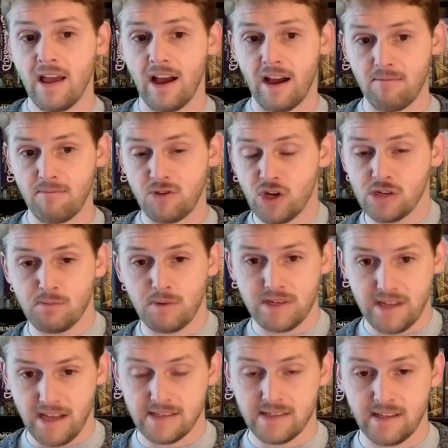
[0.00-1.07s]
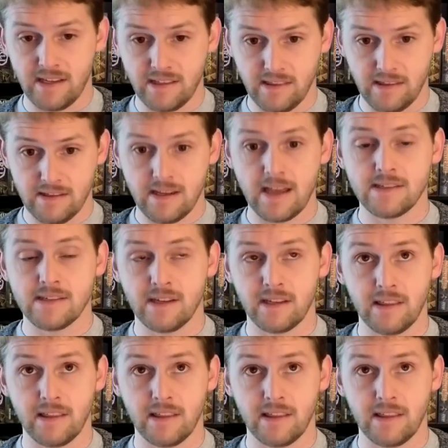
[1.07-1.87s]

I've just been testing the